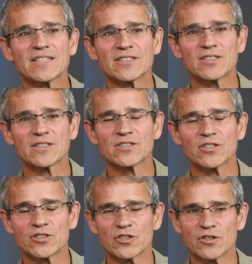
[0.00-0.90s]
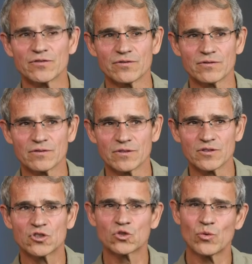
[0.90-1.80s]
to sort of
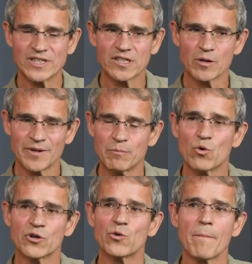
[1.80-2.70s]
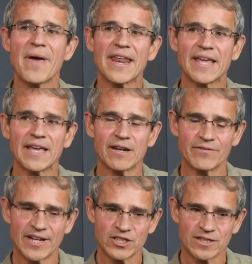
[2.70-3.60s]
switch a little bit more to a meta
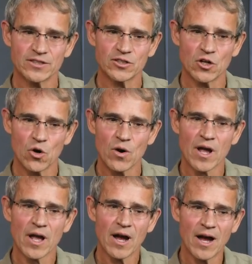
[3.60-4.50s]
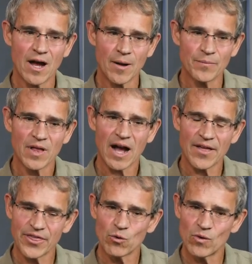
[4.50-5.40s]
innovation. So I
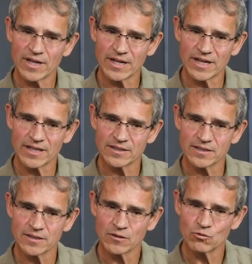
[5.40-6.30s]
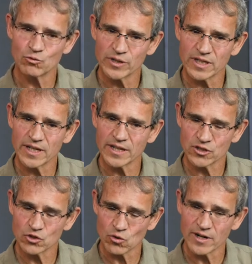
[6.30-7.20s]
think what is really
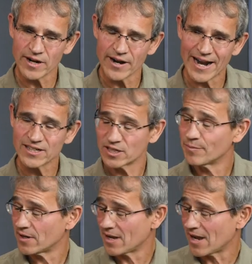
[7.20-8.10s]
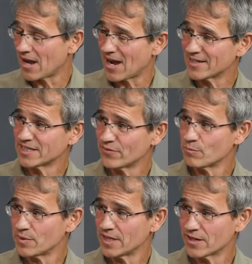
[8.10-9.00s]
extraordinary actually about us
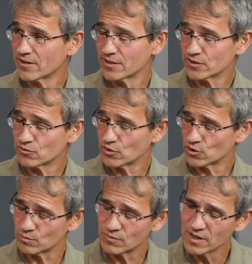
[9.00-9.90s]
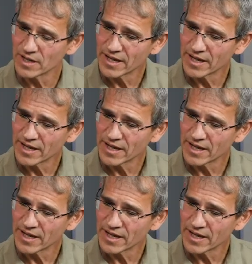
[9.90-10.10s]
even being here in this room